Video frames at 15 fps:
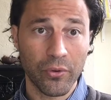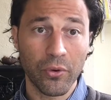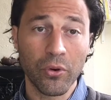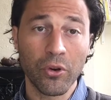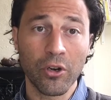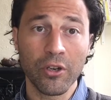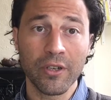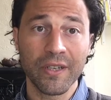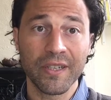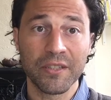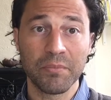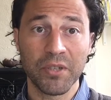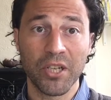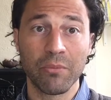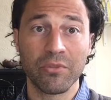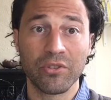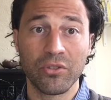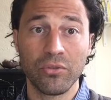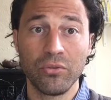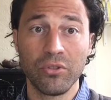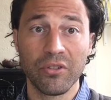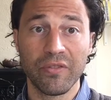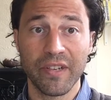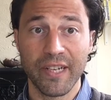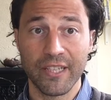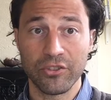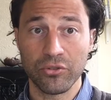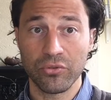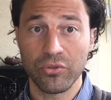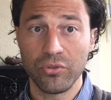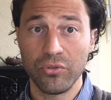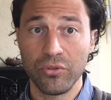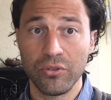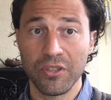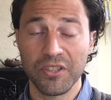or it has become a tool, a financial tool.